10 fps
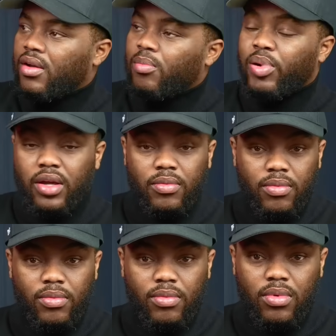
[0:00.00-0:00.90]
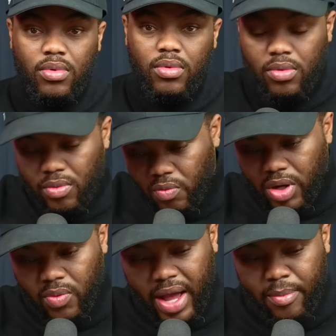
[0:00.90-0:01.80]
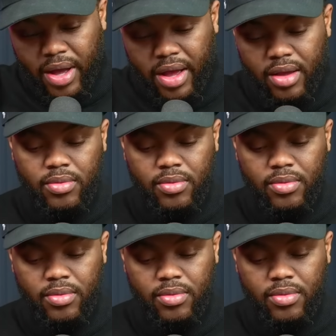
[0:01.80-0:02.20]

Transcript: But where would I buy?